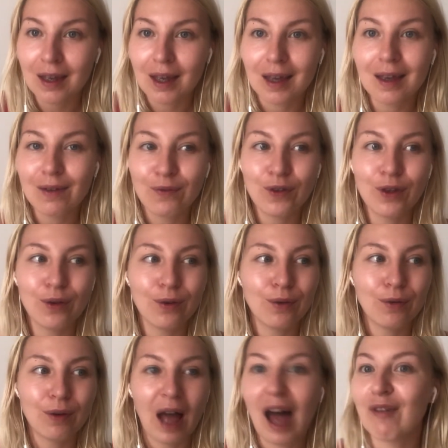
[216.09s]
if
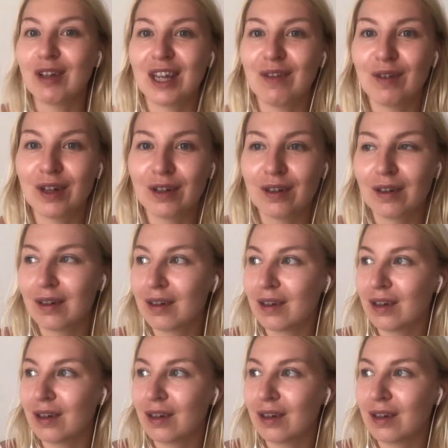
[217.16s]
you haven't even,